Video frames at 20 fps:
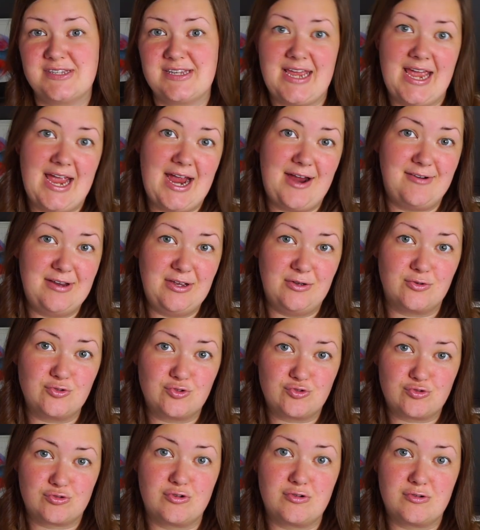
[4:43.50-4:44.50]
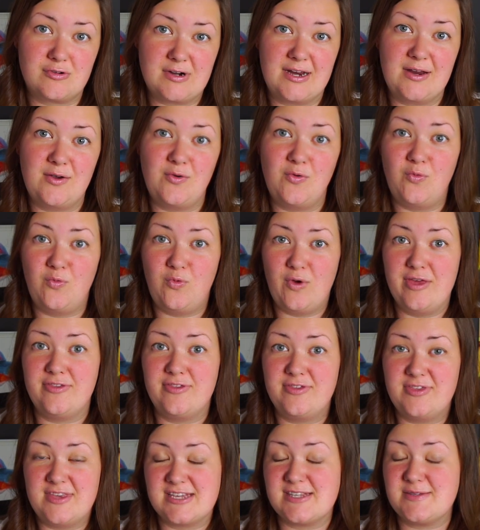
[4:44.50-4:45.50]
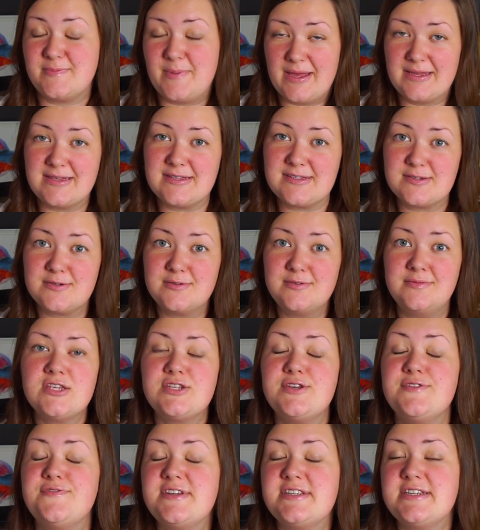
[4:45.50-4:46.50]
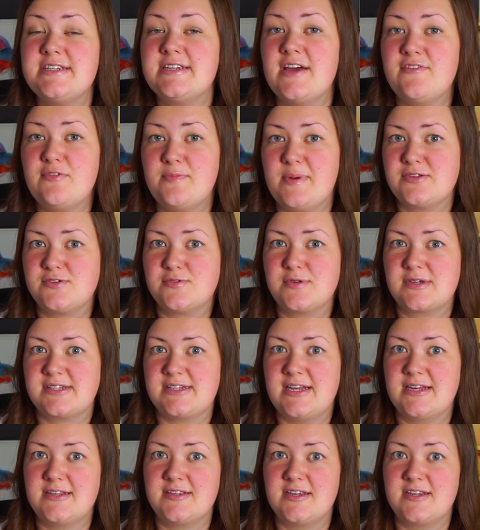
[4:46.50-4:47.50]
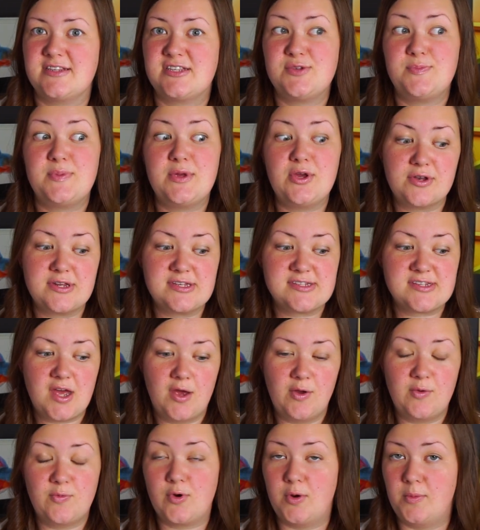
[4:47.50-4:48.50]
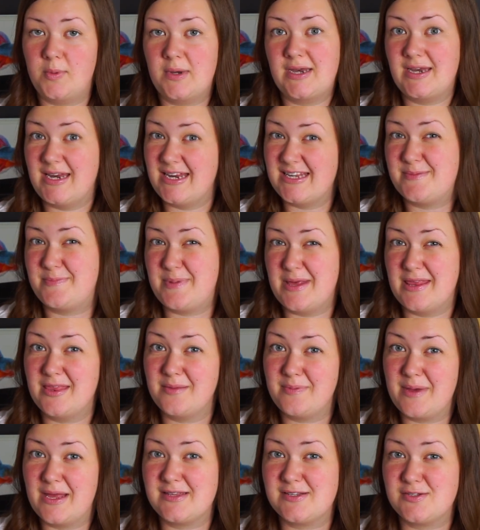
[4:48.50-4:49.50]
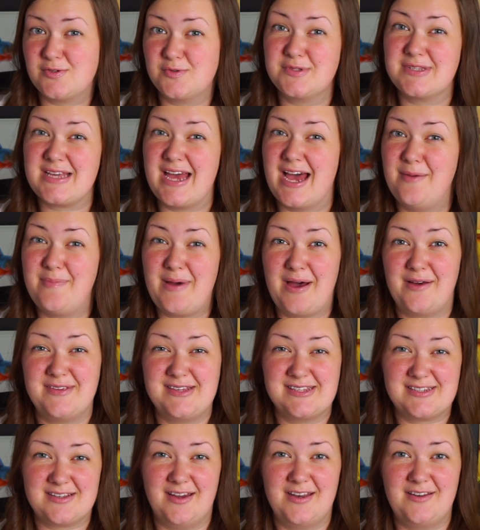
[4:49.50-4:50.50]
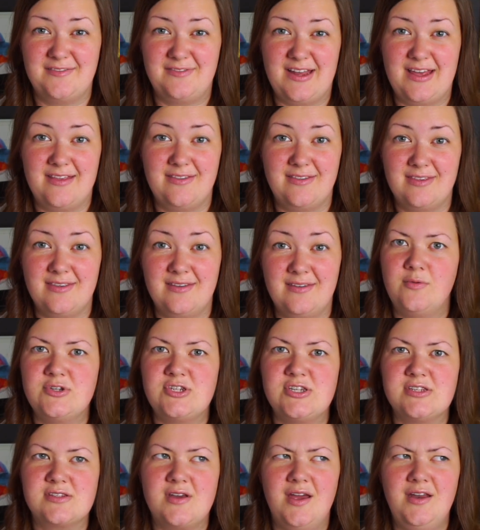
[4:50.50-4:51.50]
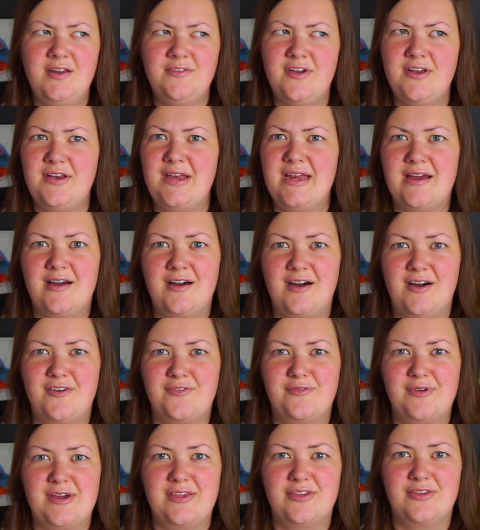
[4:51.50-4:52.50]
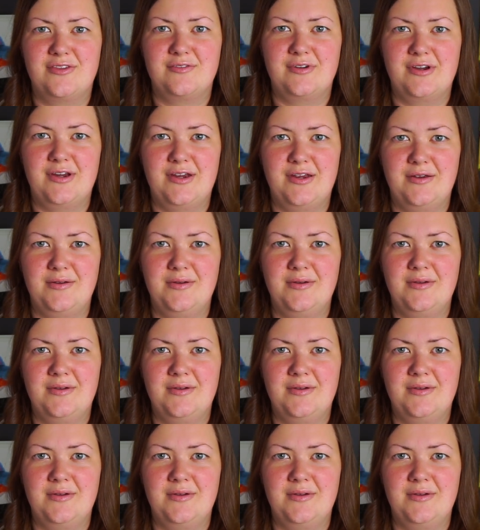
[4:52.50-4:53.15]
to carry on drawing with this pencil. So if I didn't have a pencil extender, to be honest, I would probably need to bin the pencils at about this kind of length, which is kind of only only halfway through.